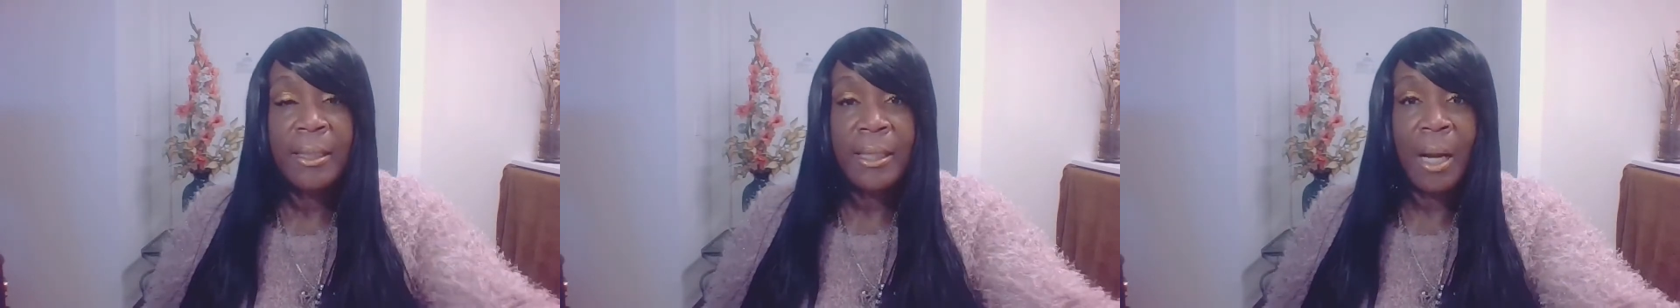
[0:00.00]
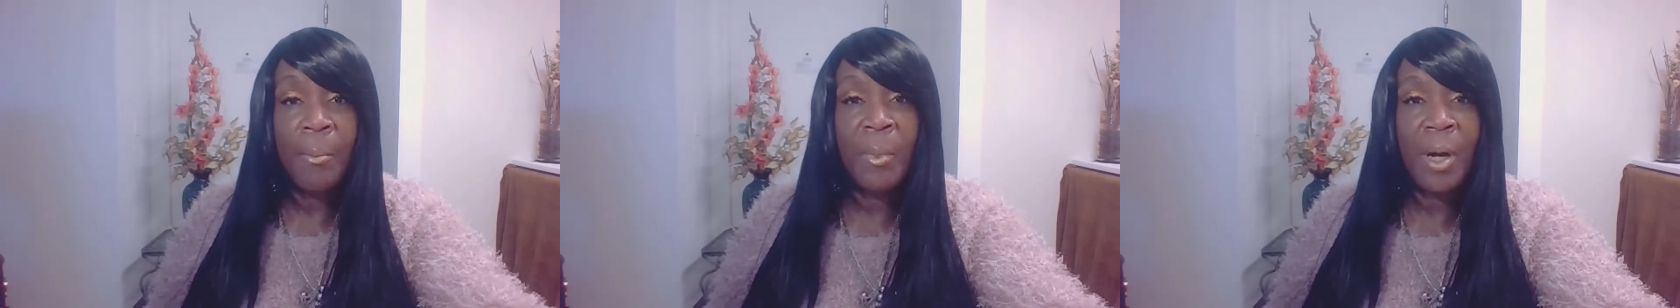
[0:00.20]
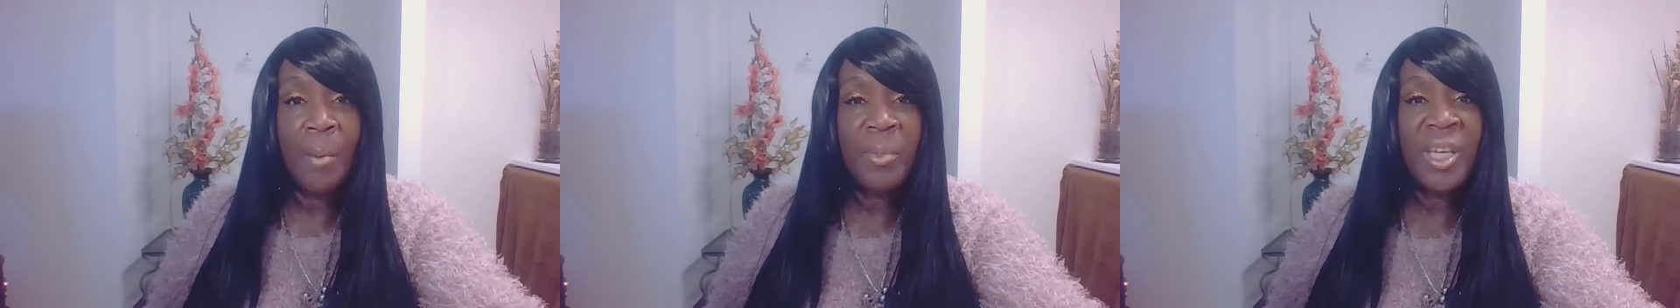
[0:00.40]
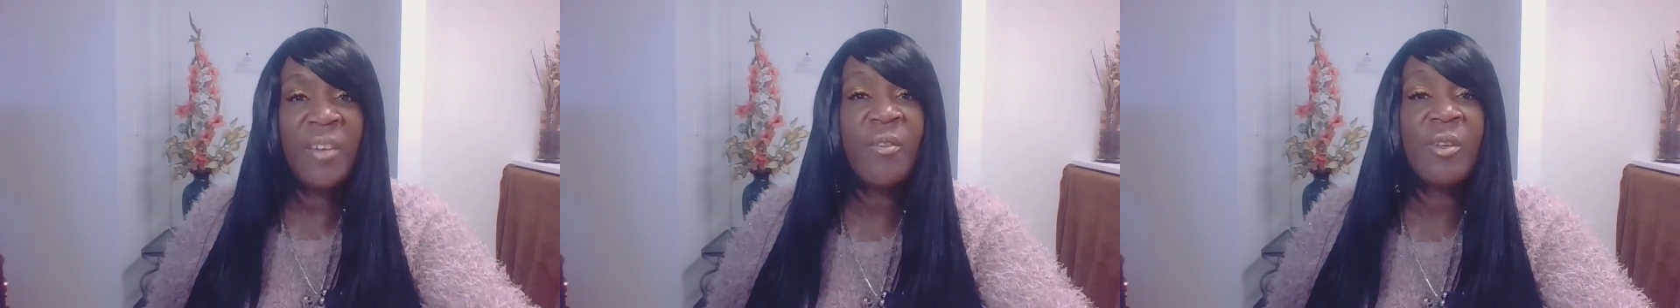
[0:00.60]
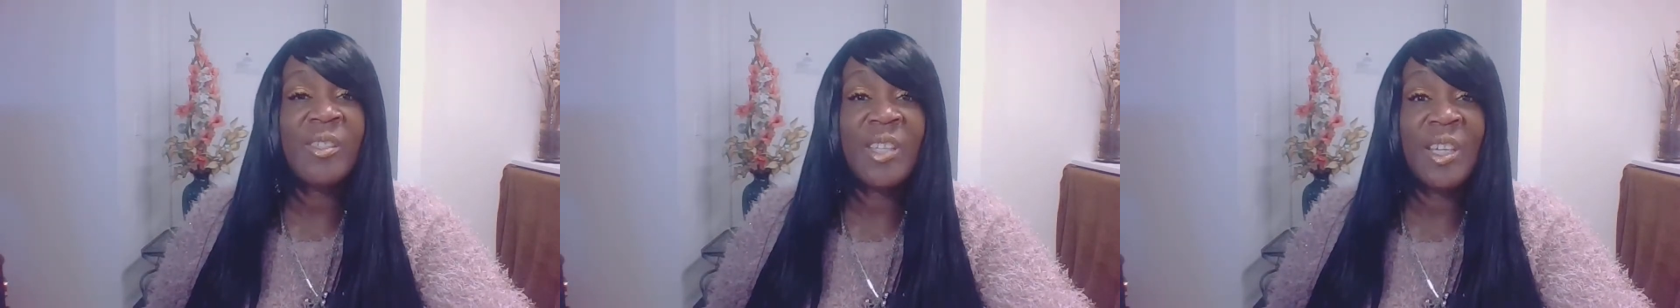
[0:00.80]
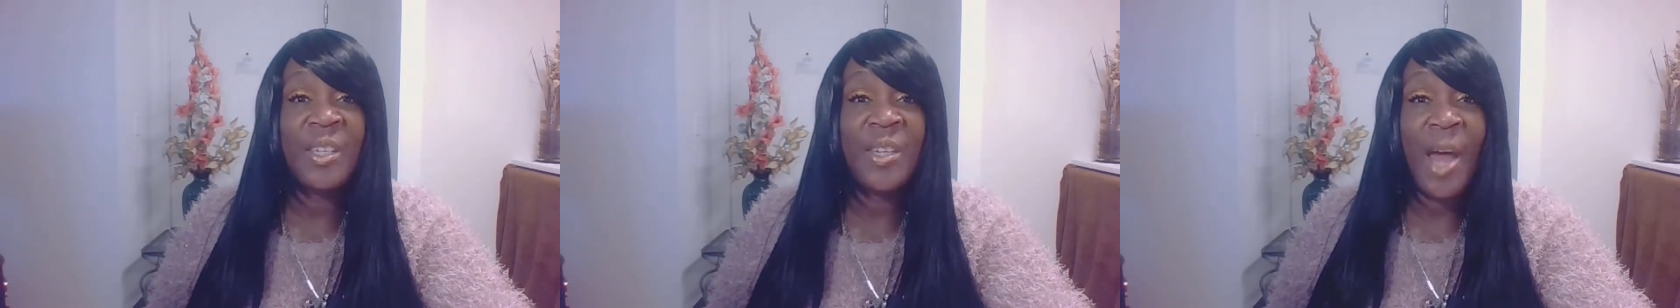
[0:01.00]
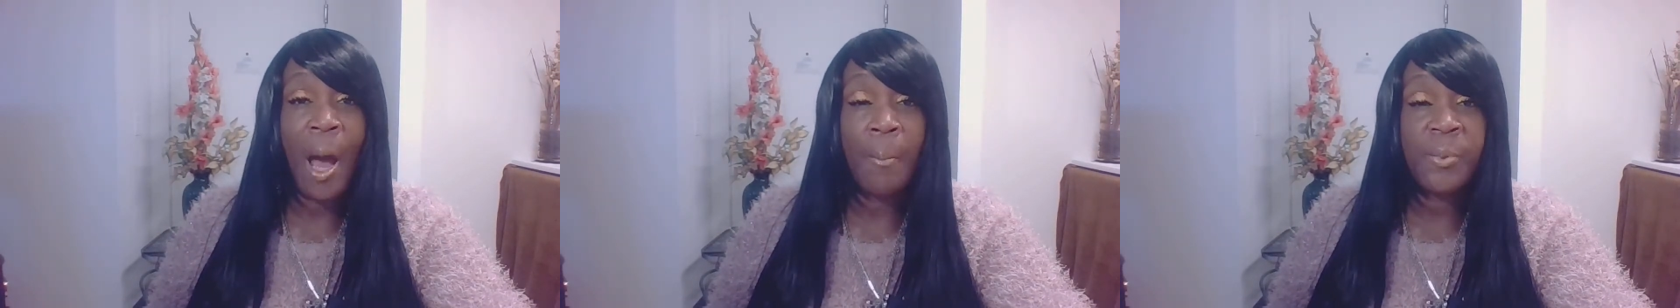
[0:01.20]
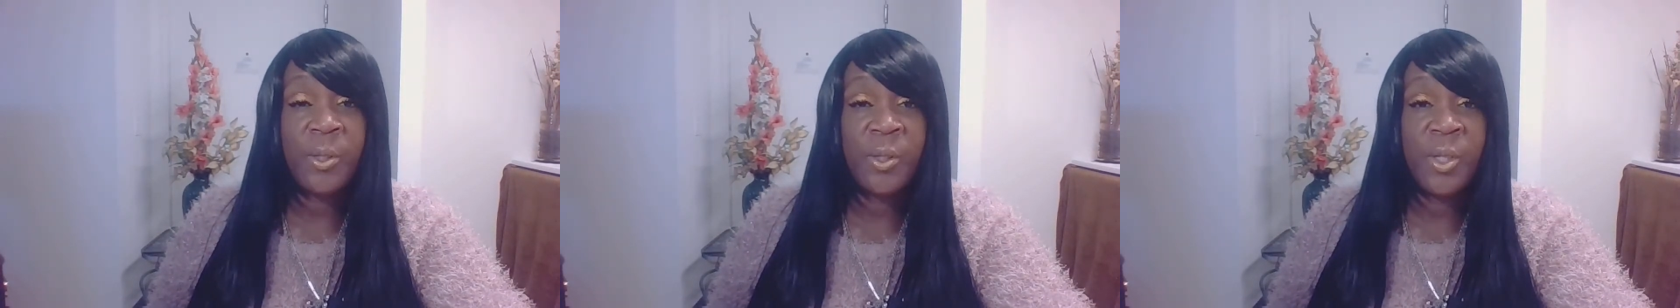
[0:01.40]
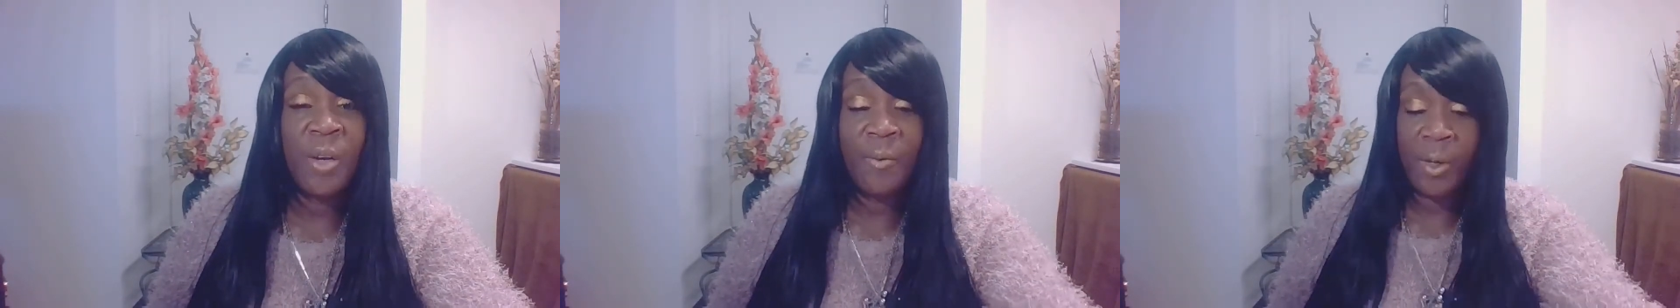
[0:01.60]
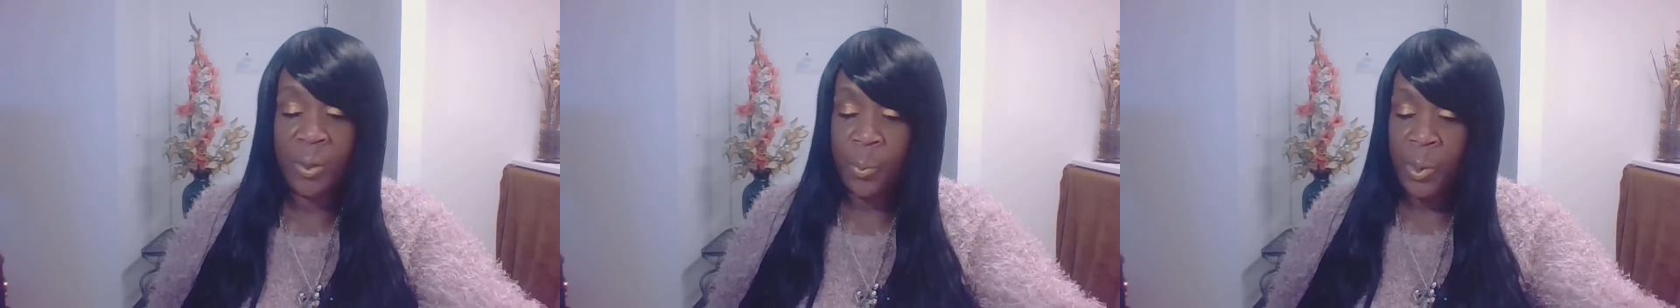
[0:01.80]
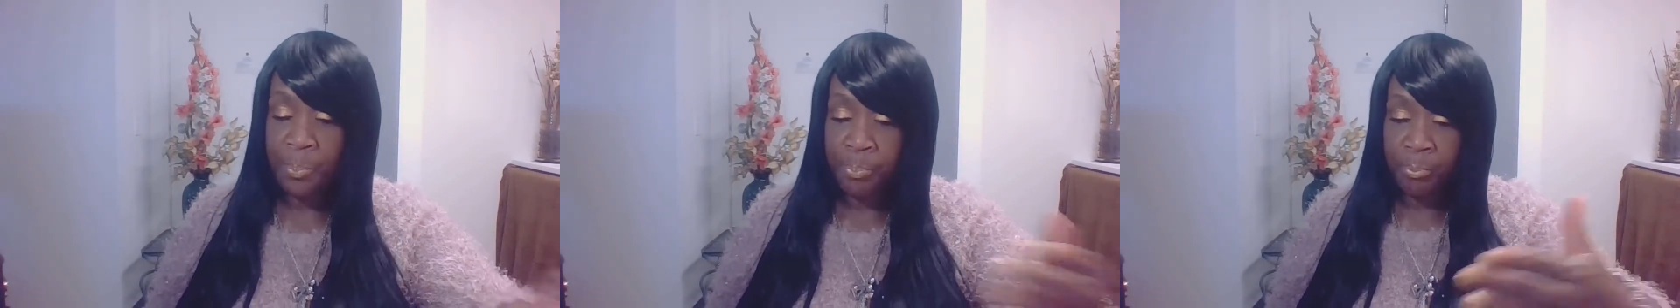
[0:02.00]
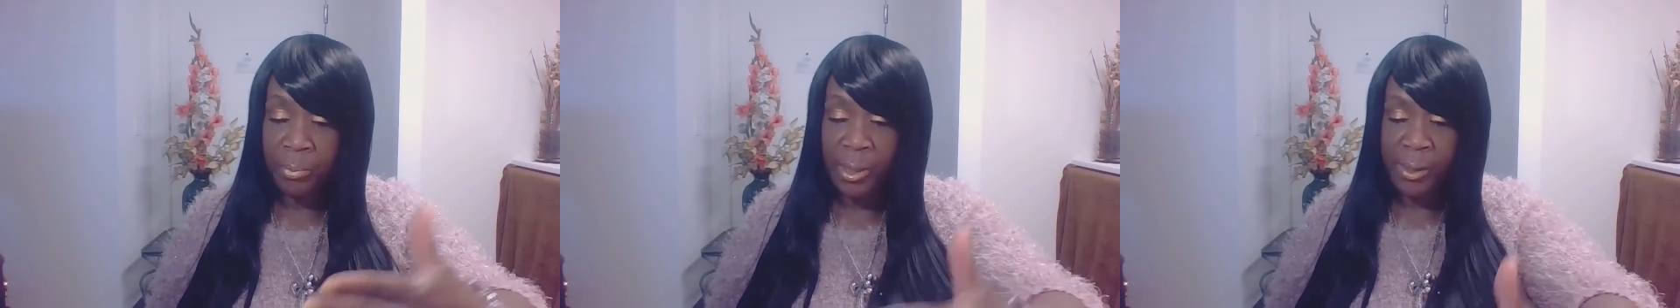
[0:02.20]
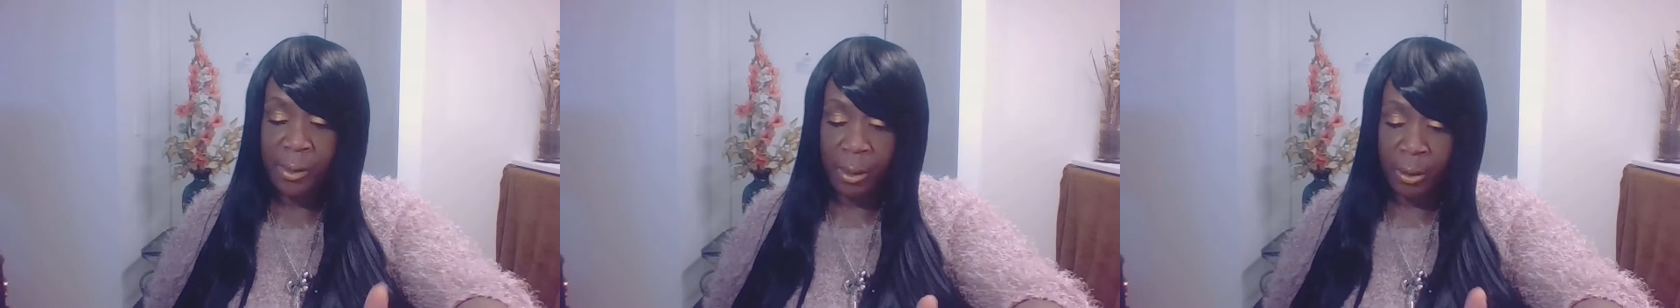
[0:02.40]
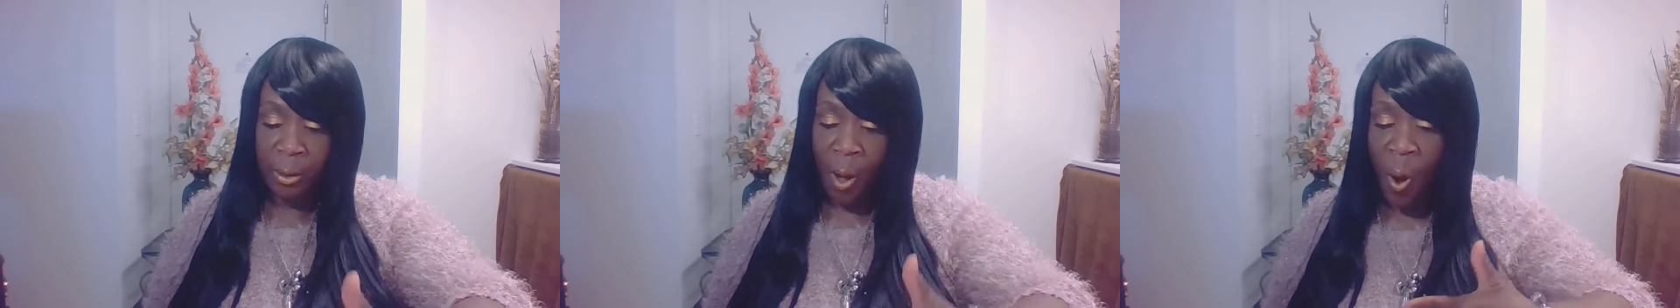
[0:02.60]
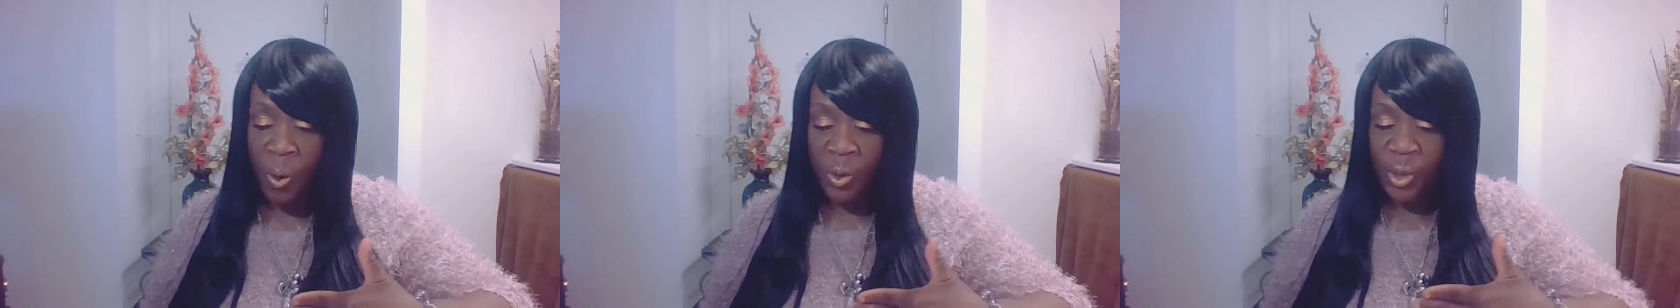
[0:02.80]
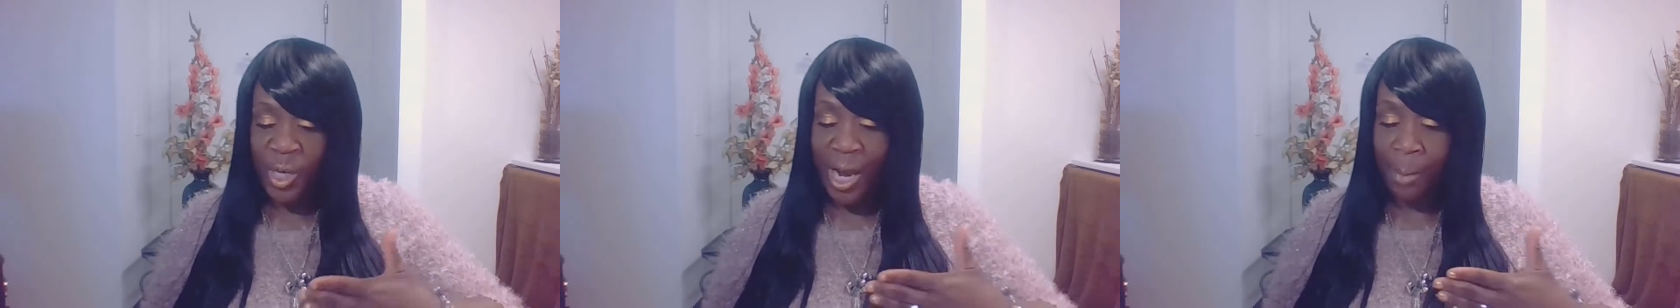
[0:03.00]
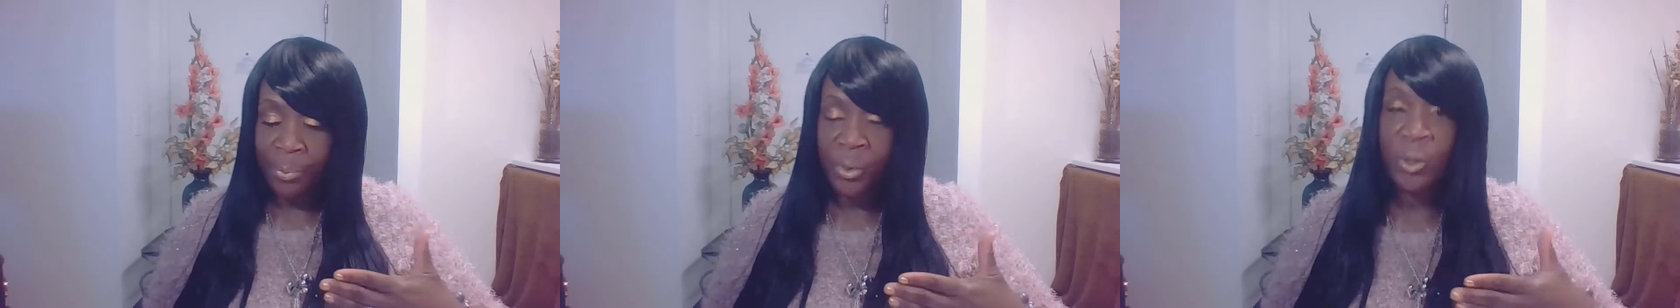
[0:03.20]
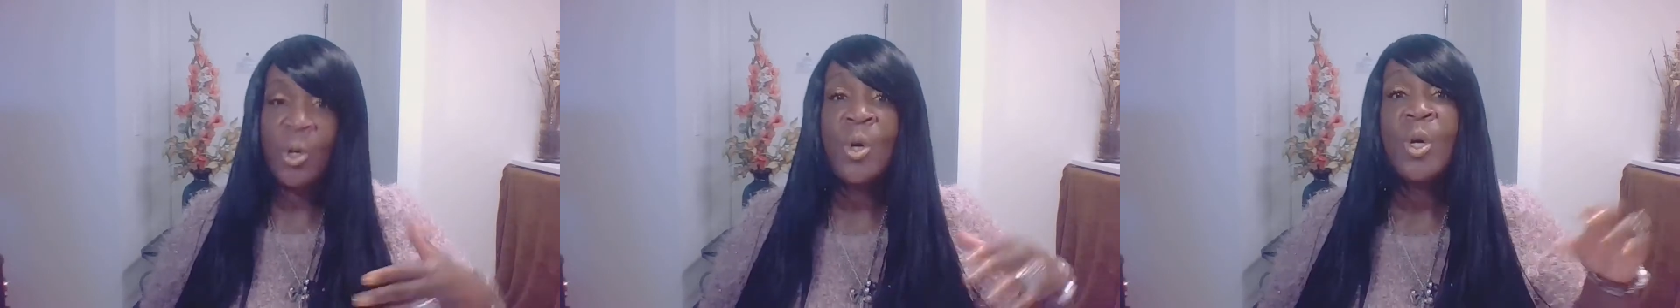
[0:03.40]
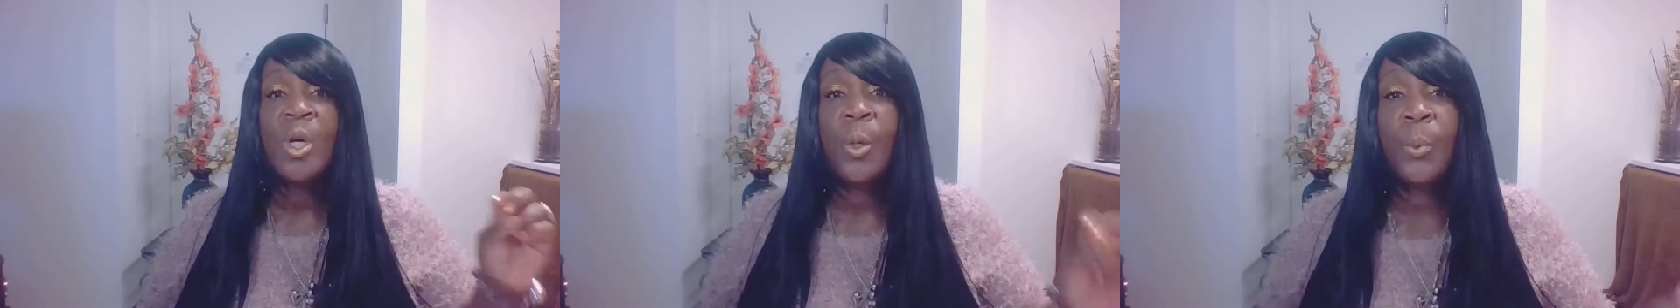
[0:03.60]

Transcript: I'm giving you a synopsis of it because it's a long chapter.